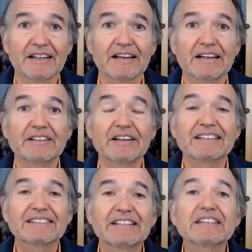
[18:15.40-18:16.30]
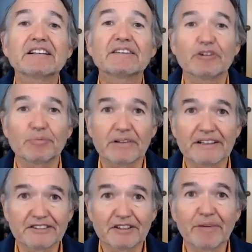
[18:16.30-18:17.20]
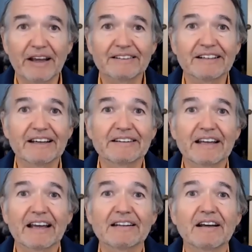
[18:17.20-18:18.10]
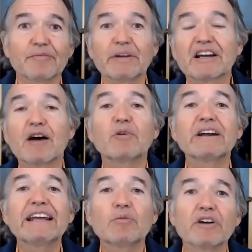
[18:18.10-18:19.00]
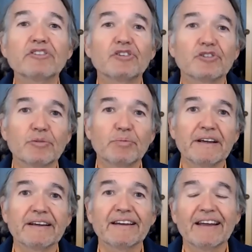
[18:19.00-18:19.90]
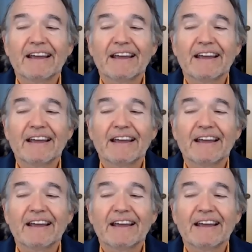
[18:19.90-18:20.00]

to excessively please the man to get that love, become what he wants you to be.